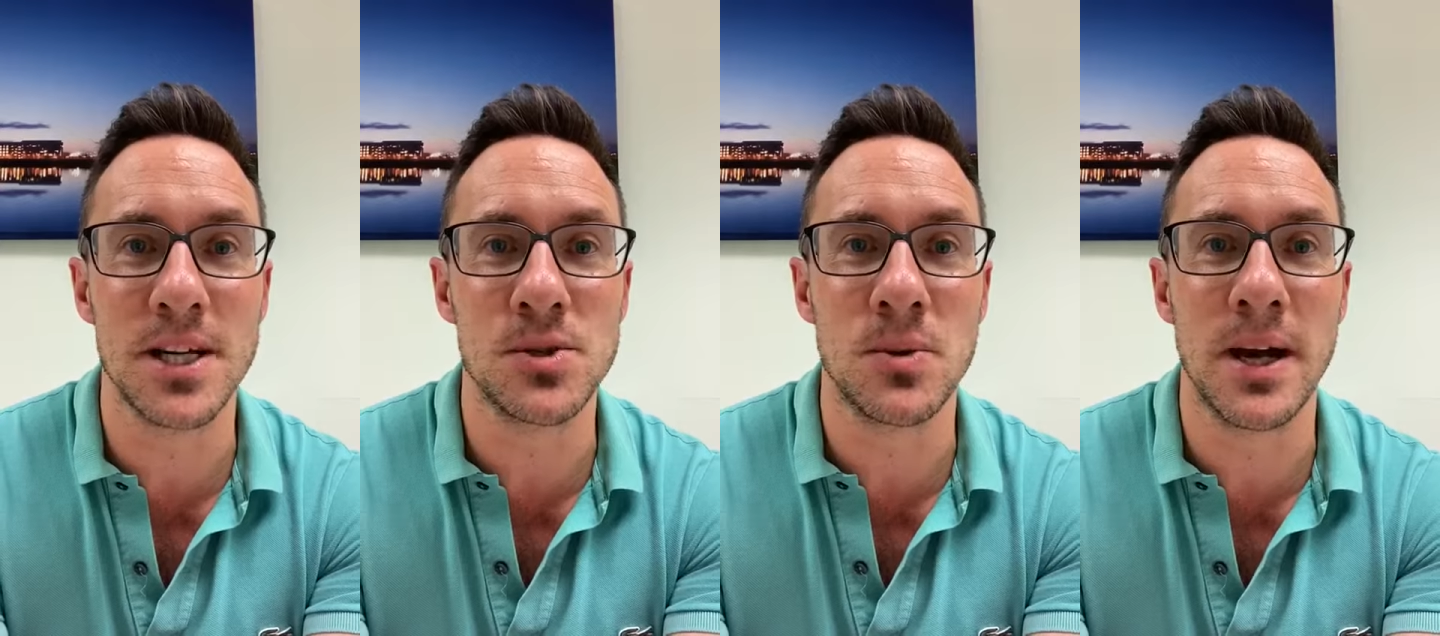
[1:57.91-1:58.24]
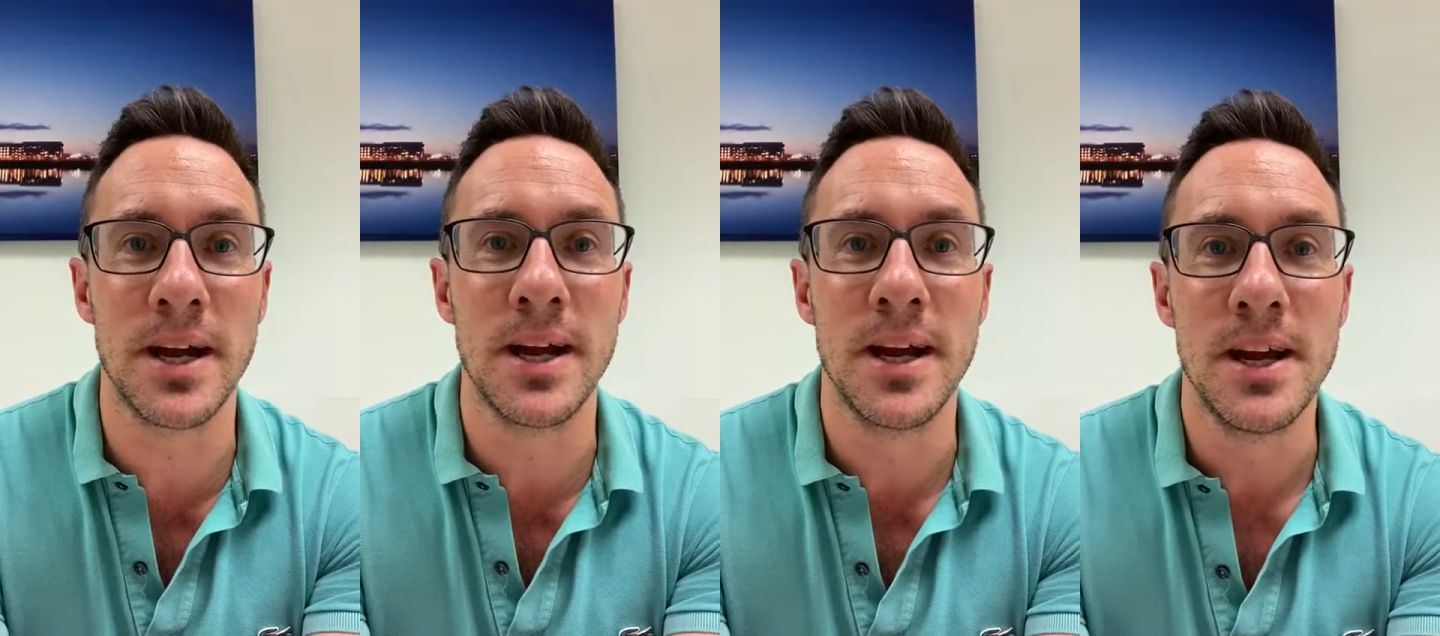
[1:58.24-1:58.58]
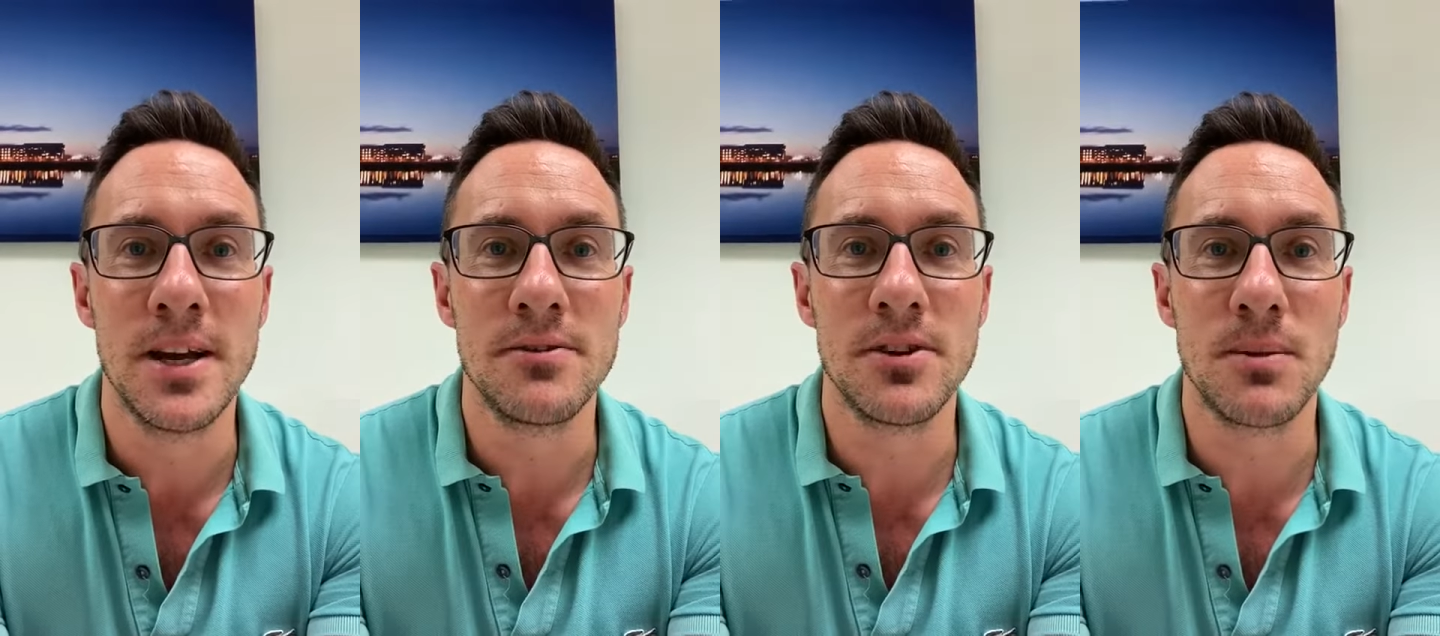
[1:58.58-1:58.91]
each way
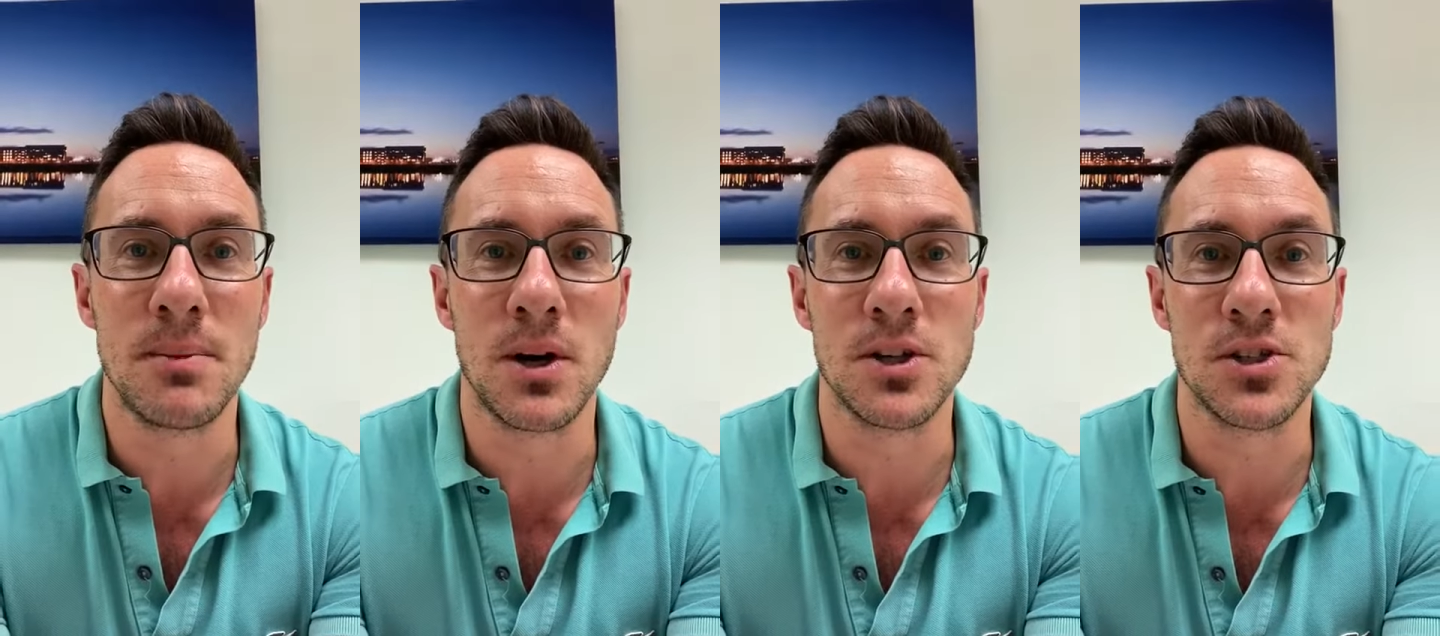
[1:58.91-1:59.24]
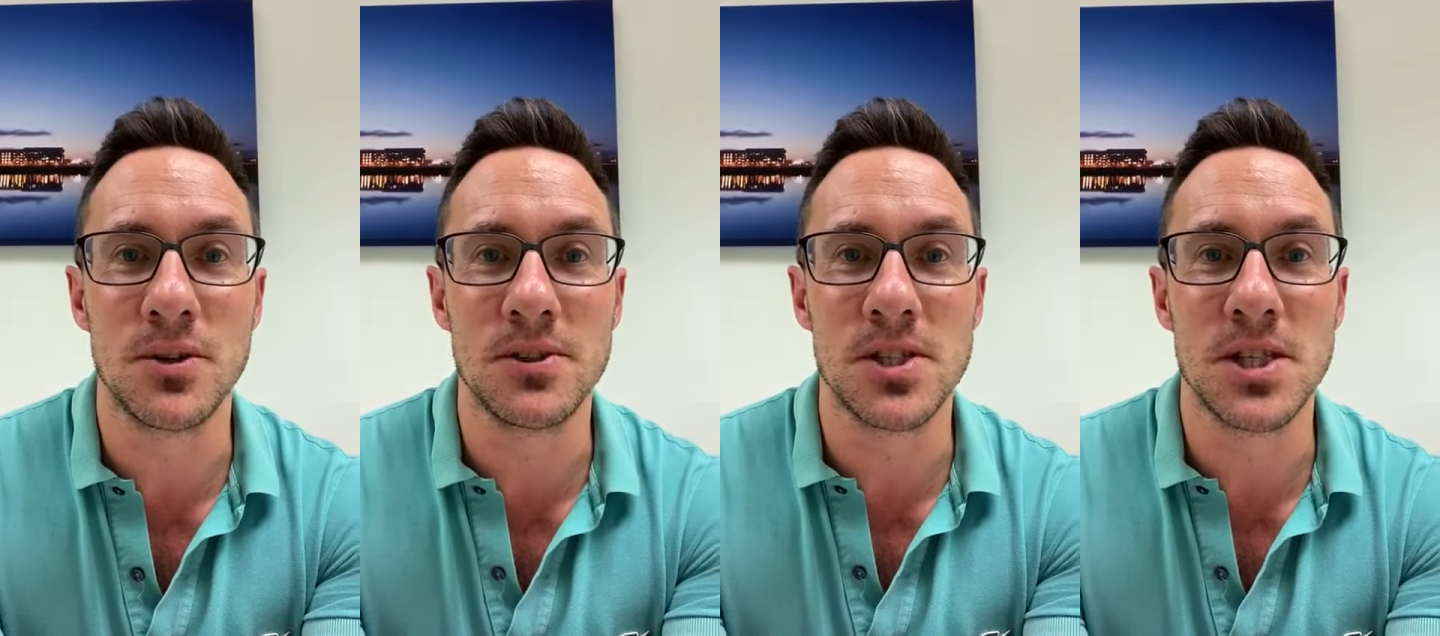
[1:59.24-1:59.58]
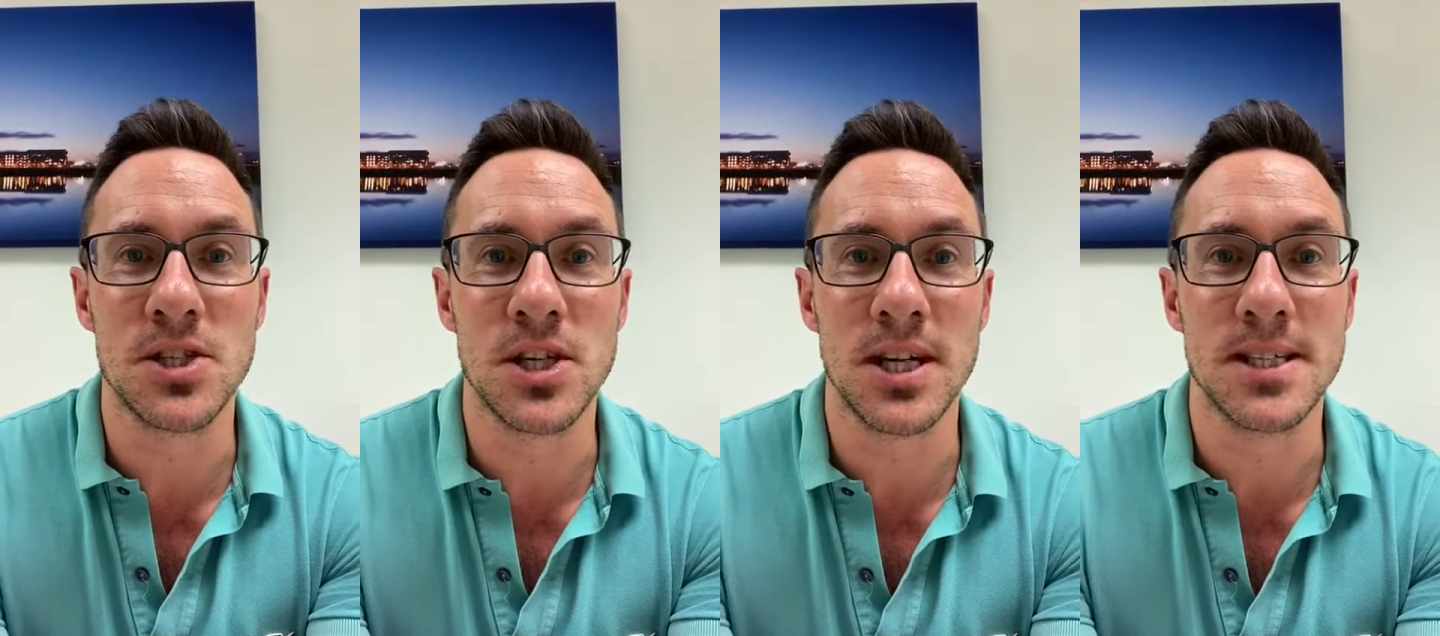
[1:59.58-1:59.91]
for the Marsh
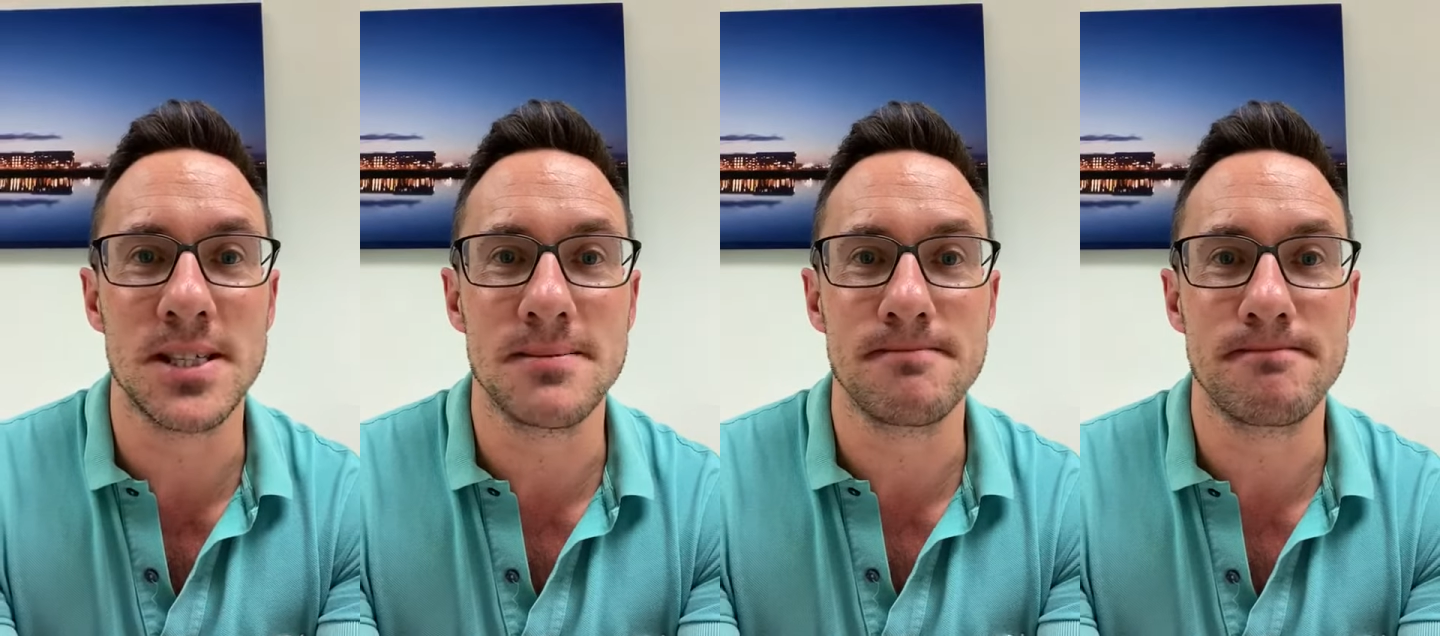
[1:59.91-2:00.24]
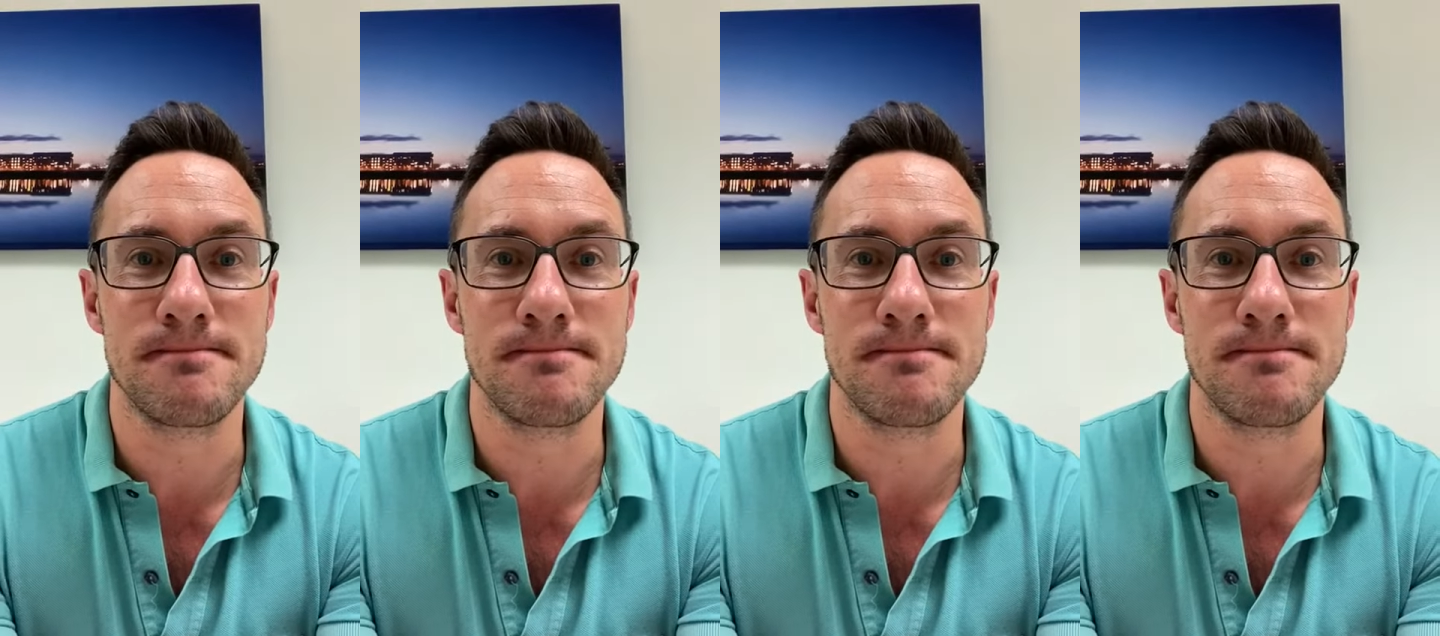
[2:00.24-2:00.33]
Novices Chase.